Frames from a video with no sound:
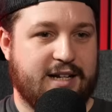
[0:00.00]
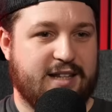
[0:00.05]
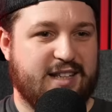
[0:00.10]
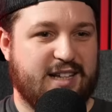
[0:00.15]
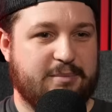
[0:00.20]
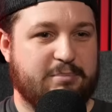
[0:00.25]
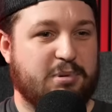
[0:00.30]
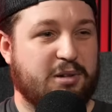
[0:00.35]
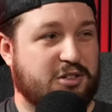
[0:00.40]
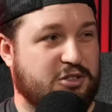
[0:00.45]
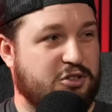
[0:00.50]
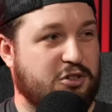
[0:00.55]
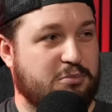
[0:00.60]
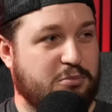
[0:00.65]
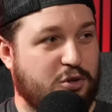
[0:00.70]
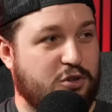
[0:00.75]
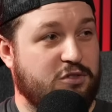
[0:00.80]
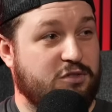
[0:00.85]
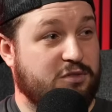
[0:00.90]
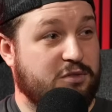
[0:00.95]
think +2
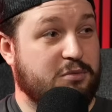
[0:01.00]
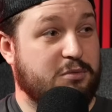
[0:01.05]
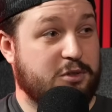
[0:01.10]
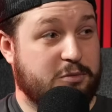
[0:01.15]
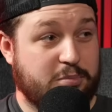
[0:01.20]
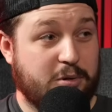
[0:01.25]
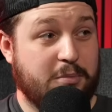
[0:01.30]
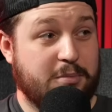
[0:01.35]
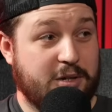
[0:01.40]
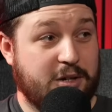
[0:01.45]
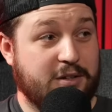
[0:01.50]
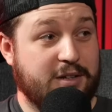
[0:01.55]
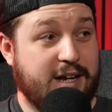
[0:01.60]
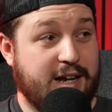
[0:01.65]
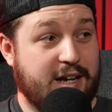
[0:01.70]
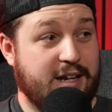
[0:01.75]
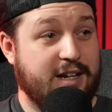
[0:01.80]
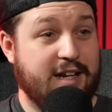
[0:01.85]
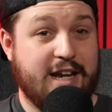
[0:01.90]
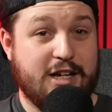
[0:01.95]
move was probably on
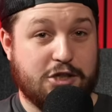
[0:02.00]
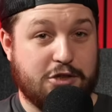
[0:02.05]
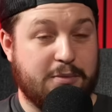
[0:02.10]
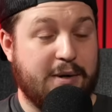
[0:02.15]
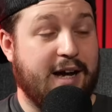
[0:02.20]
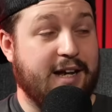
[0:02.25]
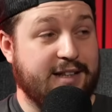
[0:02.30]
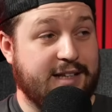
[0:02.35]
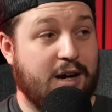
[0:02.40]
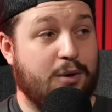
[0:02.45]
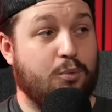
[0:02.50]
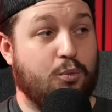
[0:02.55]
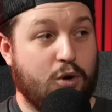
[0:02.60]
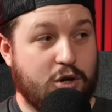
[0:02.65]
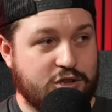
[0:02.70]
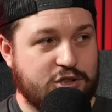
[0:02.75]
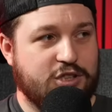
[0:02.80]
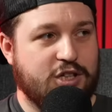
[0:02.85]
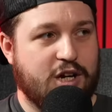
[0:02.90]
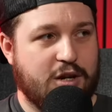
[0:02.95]
that, unless you had that
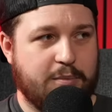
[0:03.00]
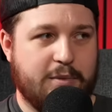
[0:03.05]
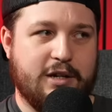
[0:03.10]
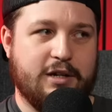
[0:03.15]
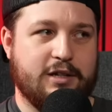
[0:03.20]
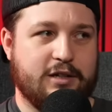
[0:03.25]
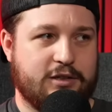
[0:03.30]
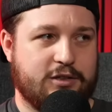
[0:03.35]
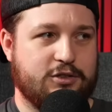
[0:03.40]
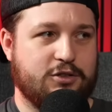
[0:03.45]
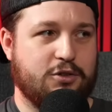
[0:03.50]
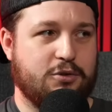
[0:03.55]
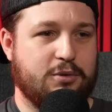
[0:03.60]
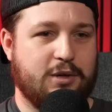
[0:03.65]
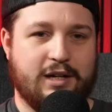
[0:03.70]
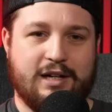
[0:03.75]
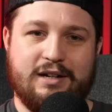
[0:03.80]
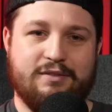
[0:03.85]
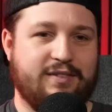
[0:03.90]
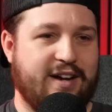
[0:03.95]
one turn where you could do
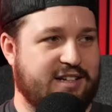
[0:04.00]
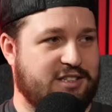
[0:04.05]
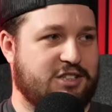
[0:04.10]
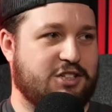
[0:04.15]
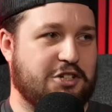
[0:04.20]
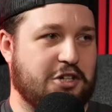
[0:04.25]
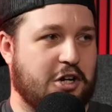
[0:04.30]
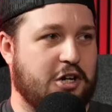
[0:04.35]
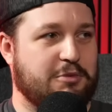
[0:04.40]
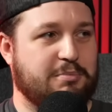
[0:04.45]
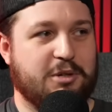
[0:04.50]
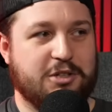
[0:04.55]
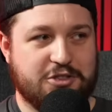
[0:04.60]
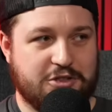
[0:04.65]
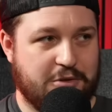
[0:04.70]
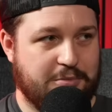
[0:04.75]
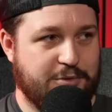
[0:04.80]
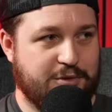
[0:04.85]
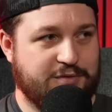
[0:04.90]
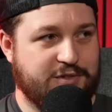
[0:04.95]
like an advance and charge
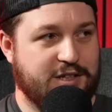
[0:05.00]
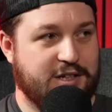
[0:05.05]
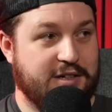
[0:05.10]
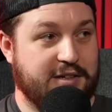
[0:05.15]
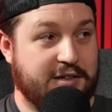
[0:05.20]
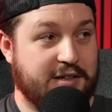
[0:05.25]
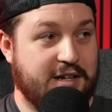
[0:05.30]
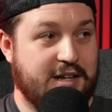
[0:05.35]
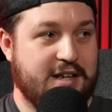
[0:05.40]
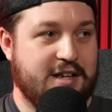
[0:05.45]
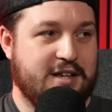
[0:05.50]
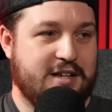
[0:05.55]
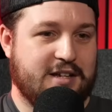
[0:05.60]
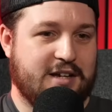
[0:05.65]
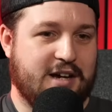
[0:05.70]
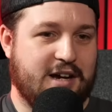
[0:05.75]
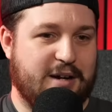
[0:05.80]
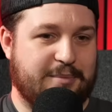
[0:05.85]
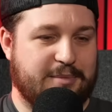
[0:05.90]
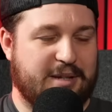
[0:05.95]
+2 move turn.
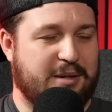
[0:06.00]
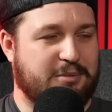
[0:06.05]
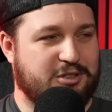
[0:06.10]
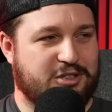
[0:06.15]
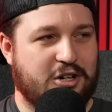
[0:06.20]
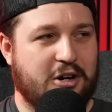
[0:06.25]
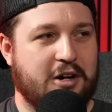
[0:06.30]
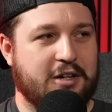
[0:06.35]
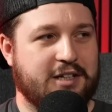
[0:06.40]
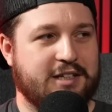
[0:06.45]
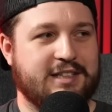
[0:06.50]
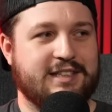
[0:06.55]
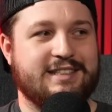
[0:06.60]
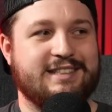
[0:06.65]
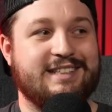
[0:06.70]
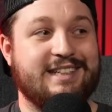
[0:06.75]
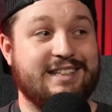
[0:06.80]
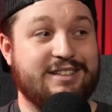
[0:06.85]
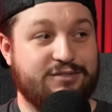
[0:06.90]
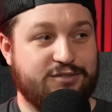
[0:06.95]
That was kind of the
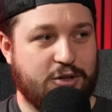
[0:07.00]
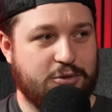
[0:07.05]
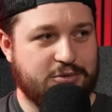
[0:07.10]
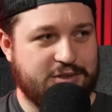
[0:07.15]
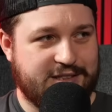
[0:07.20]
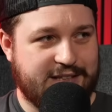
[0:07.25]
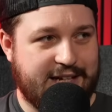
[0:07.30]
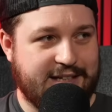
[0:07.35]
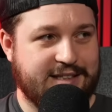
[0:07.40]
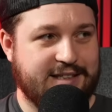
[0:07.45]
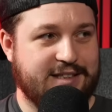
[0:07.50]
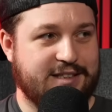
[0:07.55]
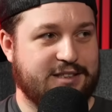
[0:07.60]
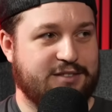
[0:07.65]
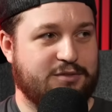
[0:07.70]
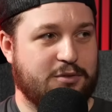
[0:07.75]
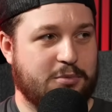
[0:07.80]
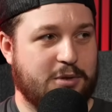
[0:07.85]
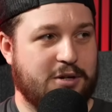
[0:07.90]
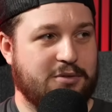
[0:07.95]
default settings
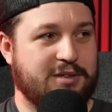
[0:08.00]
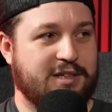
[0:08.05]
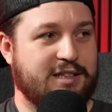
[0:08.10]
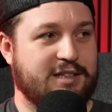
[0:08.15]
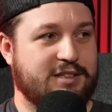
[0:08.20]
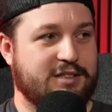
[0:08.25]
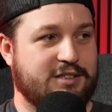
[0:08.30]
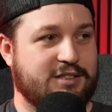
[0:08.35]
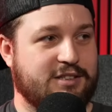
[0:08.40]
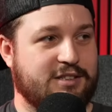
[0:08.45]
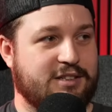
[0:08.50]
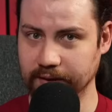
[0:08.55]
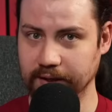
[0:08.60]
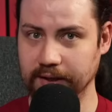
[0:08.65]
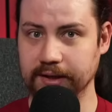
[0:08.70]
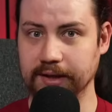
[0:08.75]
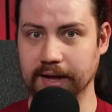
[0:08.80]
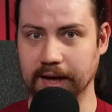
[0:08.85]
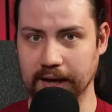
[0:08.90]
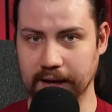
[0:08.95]
for World Eaters.
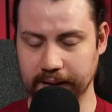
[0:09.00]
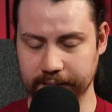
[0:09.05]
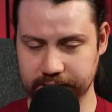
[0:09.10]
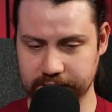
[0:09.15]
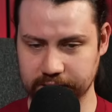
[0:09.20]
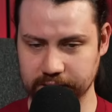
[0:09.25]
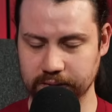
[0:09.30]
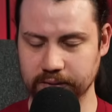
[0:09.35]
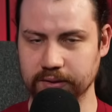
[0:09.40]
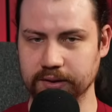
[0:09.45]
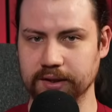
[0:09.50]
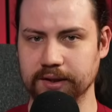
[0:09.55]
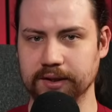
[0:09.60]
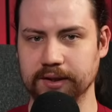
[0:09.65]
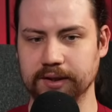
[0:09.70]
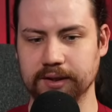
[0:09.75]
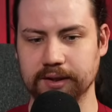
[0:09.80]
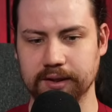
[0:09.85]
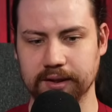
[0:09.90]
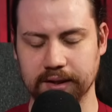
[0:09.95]
Yeah, absolutely.
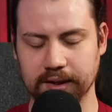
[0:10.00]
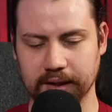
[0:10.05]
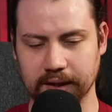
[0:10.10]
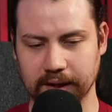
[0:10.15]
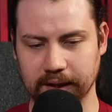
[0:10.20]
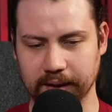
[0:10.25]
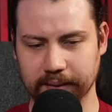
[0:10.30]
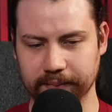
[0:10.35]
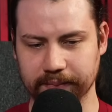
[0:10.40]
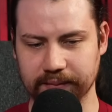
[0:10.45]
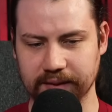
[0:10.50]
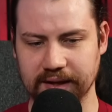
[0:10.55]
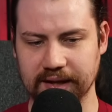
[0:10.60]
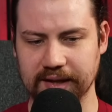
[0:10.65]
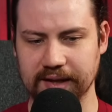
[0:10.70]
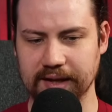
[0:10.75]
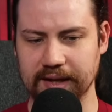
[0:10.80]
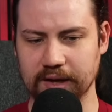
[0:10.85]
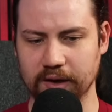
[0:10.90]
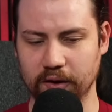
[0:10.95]
The
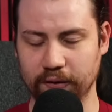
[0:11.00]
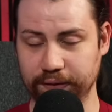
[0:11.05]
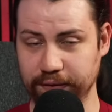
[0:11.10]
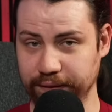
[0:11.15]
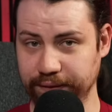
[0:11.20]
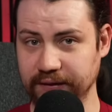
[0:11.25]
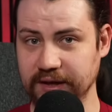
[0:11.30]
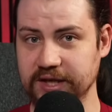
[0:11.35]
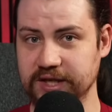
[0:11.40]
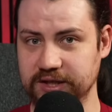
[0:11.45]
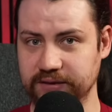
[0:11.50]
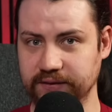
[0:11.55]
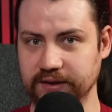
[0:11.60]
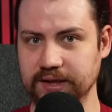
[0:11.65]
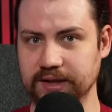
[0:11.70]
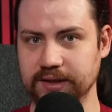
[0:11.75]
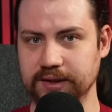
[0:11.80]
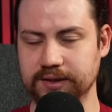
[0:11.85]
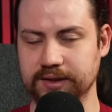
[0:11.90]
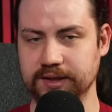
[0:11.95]
off the face of
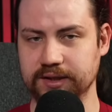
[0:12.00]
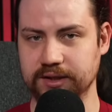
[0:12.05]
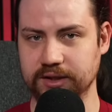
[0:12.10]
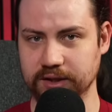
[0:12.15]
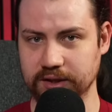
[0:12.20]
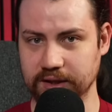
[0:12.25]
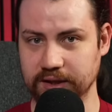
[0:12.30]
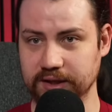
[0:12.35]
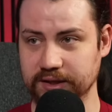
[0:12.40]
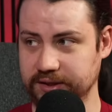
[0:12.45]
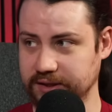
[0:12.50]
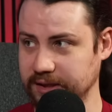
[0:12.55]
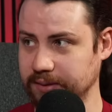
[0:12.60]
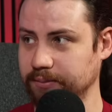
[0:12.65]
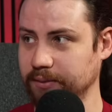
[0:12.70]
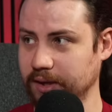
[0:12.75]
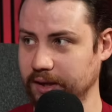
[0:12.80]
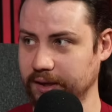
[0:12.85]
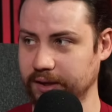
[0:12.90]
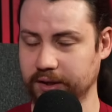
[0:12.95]
it, this is going to seem
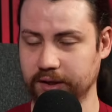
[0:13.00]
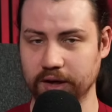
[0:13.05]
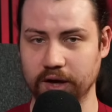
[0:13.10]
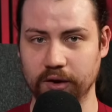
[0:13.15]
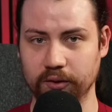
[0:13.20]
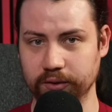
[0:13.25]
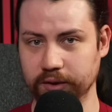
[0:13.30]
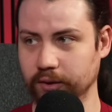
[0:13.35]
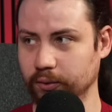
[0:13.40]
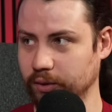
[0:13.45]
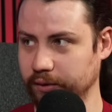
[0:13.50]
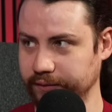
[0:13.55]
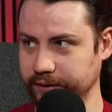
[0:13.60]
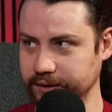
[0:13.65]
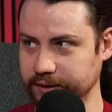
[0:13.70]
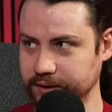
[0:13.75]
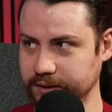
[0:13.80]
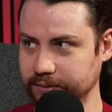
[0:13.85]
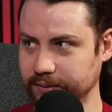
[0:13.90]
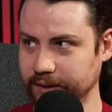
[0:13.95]
like, oh no, what have they
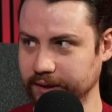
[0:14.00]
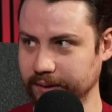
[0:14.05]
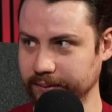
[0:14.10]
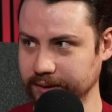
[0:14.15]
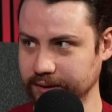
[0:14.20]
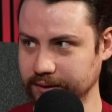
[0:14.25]
done to my army?